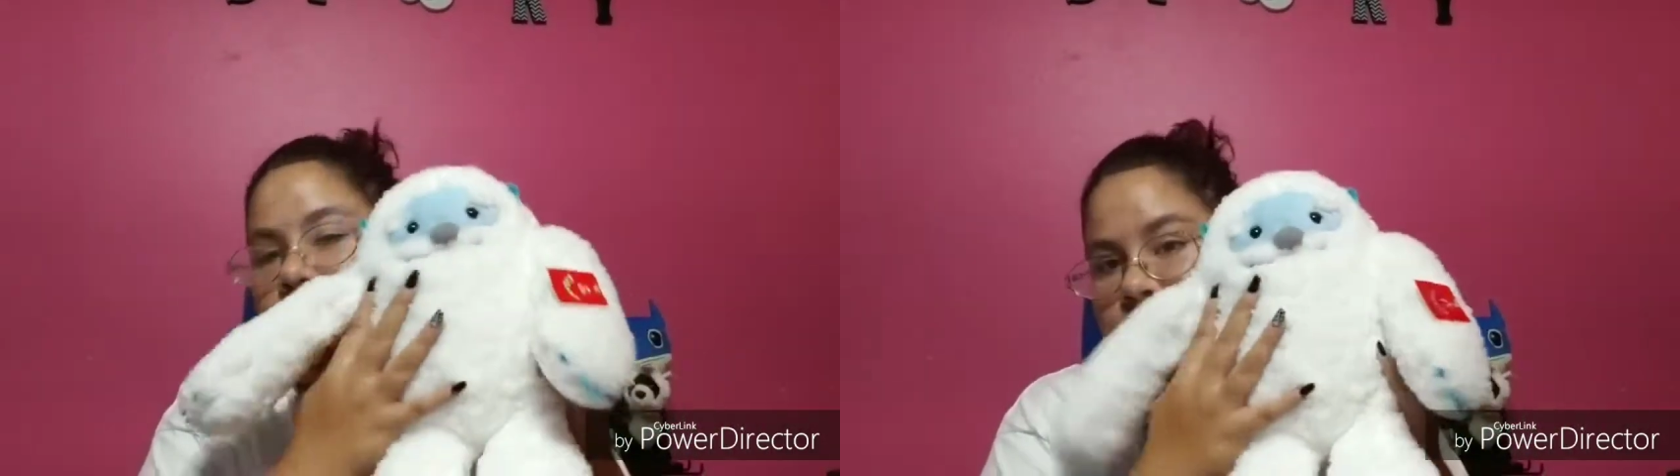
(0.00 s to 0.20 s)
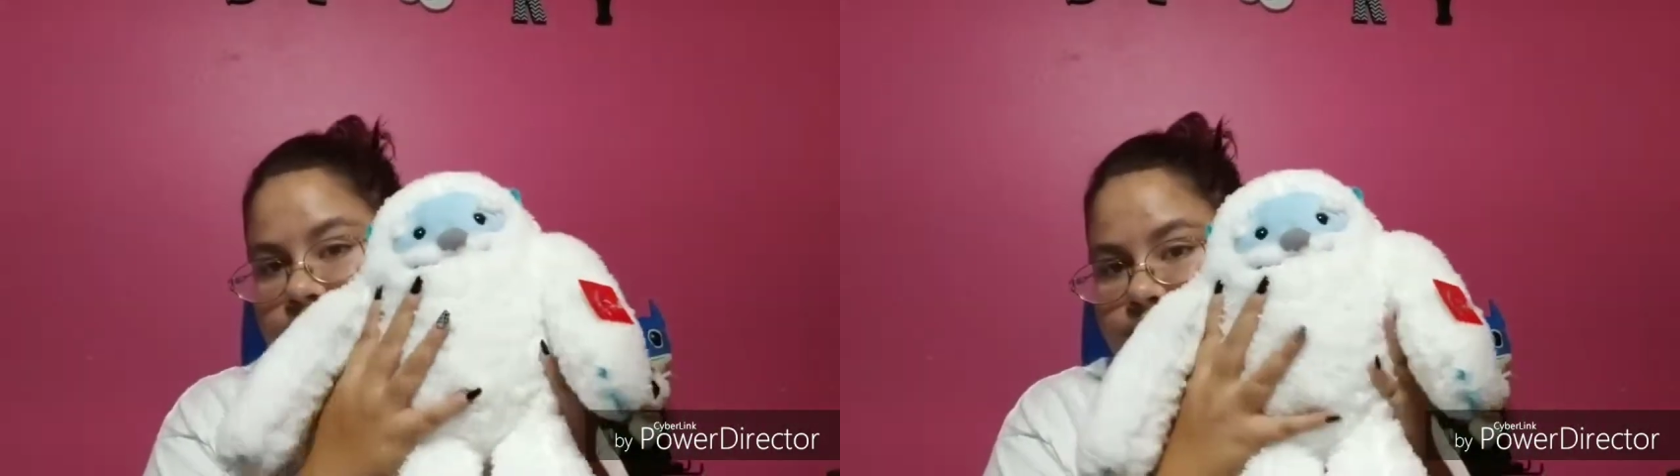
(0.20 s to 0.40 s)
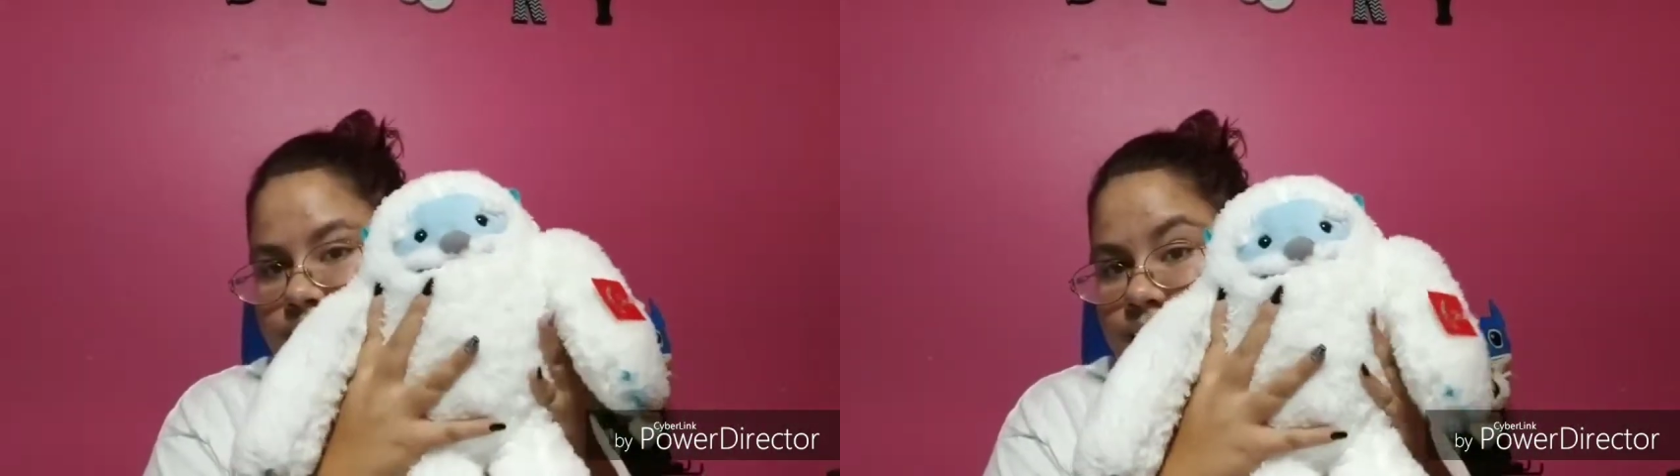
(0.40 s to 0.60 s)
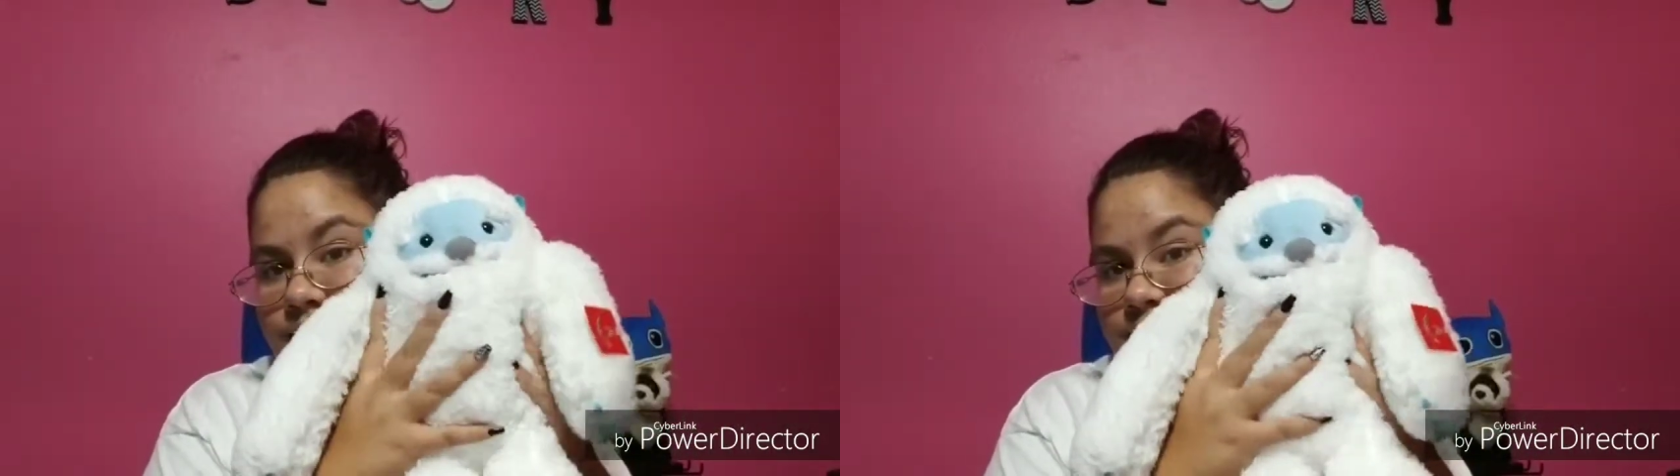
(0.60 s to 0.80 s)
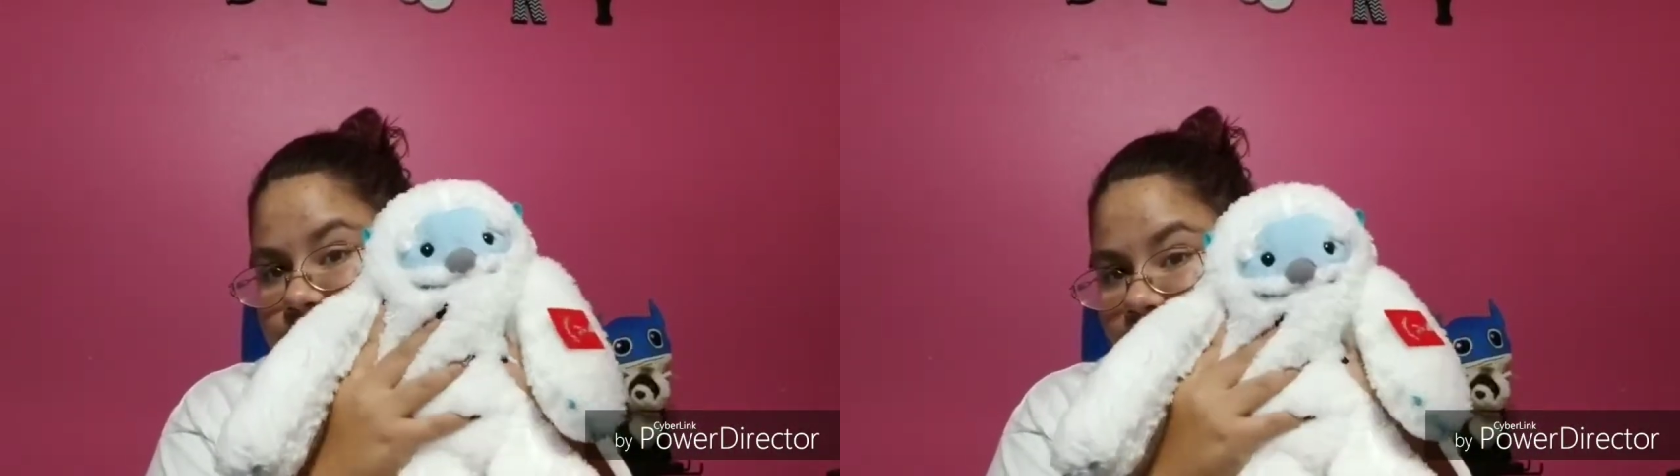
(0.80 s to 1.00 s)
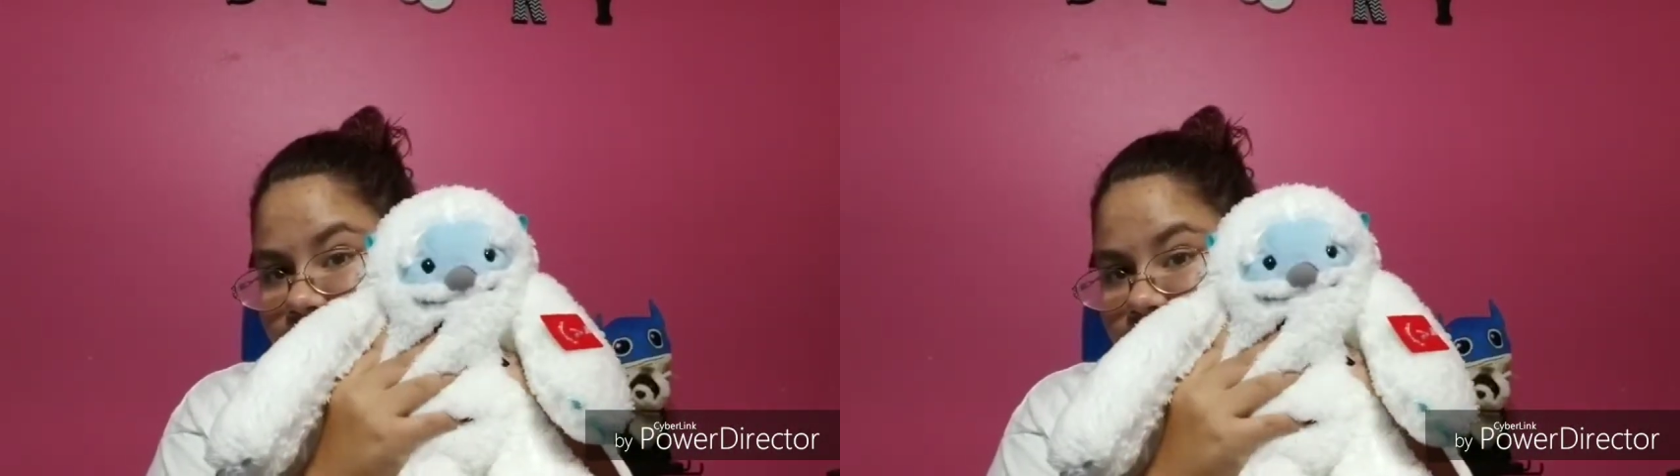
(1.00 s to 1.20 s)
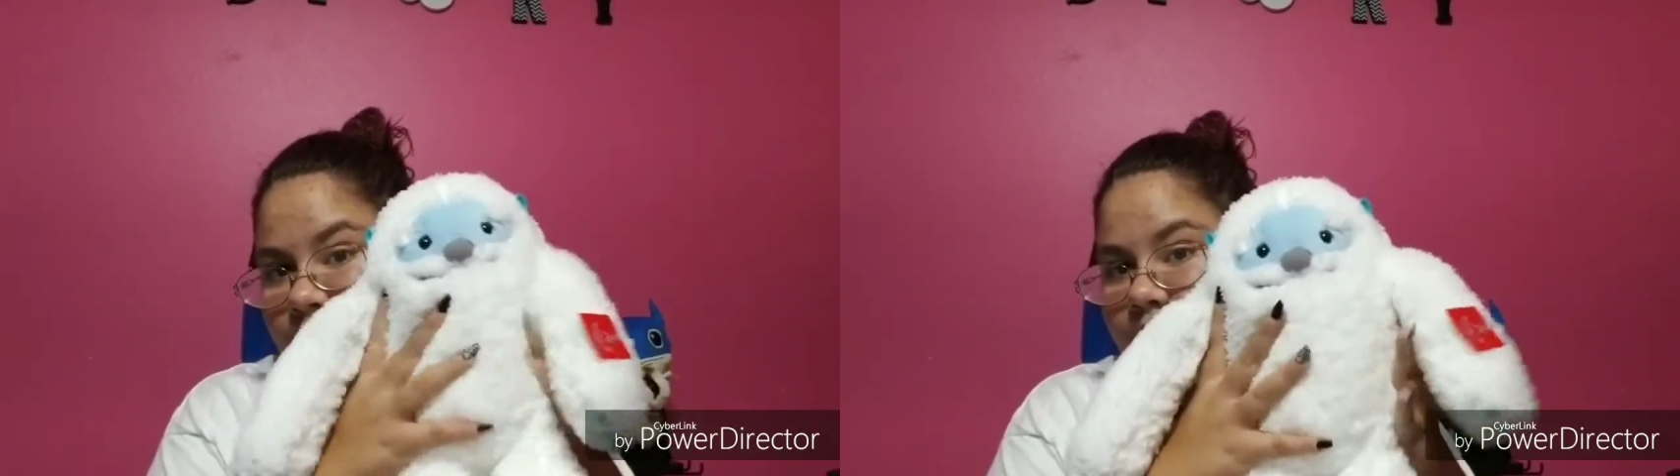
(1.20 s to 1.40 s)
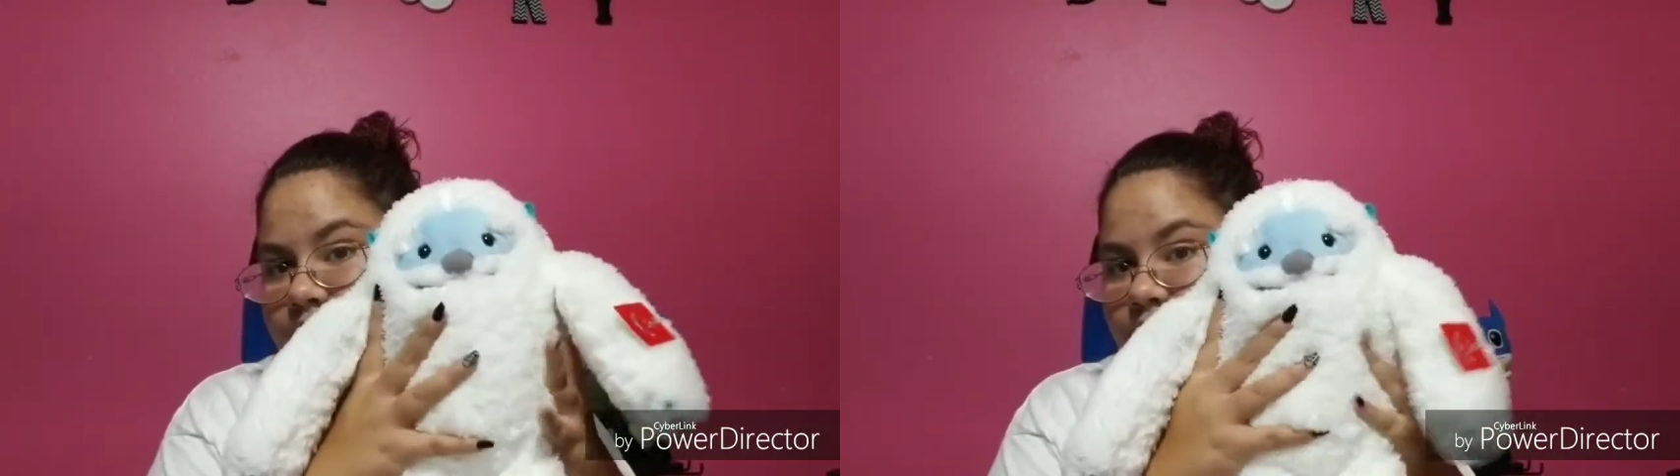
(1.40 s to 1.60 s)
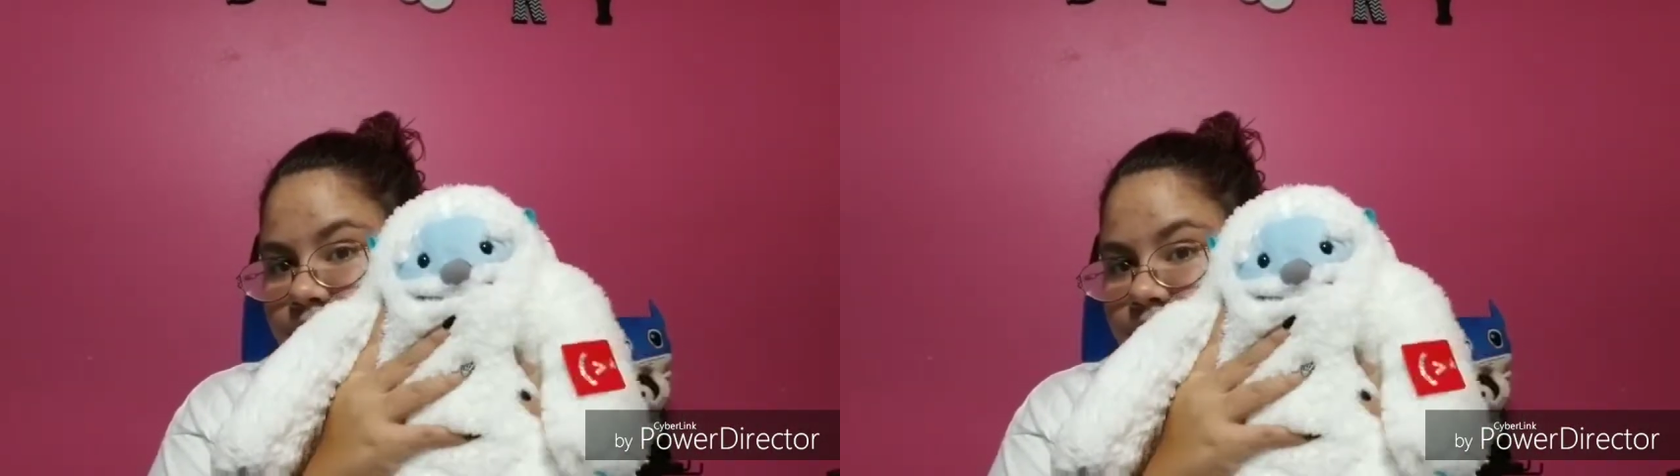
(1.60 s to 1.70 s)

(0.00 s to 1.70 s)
He is so soft.